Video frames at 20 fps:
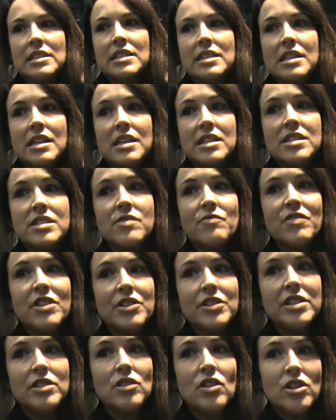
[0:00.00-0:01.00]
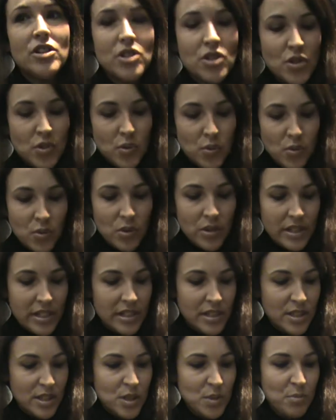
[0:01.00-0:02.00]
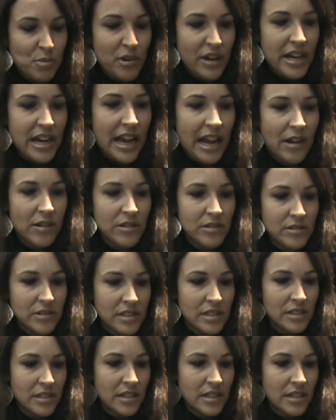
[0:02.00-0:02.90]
It's a very large school and it's spread out.